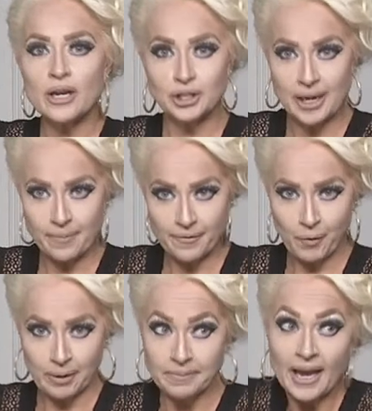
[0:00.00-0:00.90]
shape, or
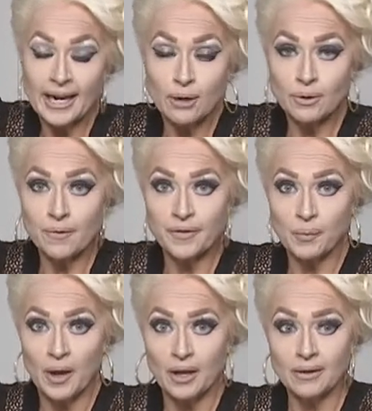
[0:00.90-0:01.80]
form, and I don't know if it
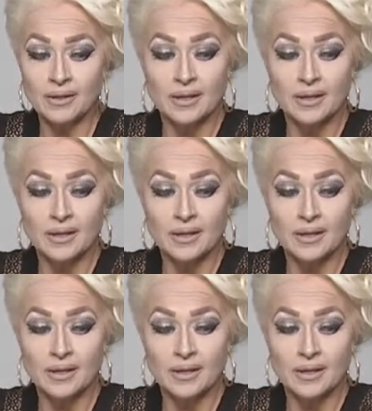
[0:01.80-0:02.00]
will,